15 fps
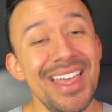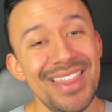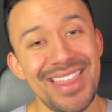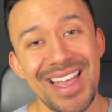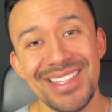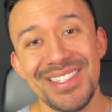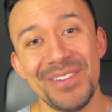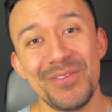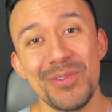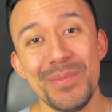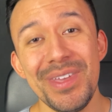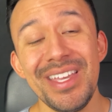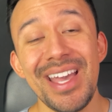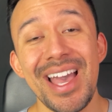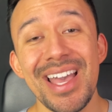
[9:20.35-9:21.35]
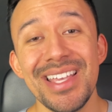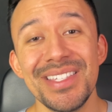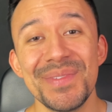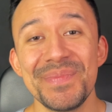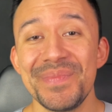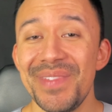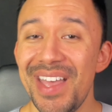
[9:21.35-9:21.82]
That's it for me,
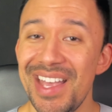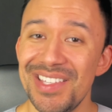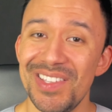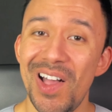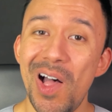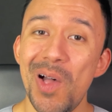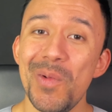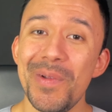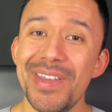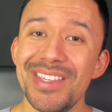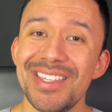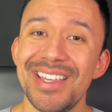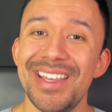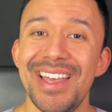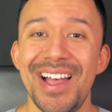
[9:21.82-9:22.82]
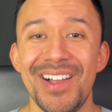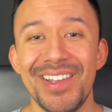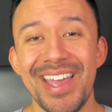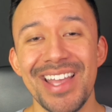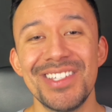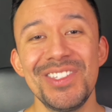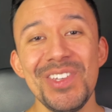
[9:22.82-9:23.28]
guys. As always, I'll
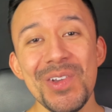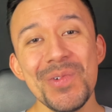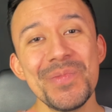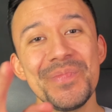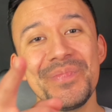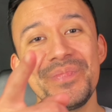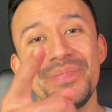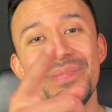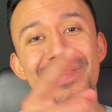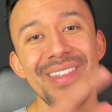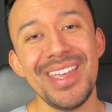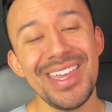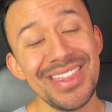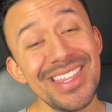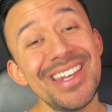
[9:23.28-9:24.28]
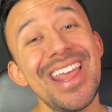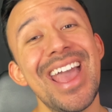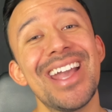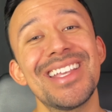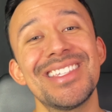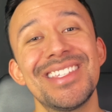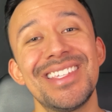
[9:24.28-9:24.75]
catch you in the
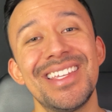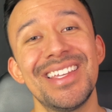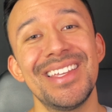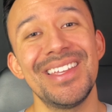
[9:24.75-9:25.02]
next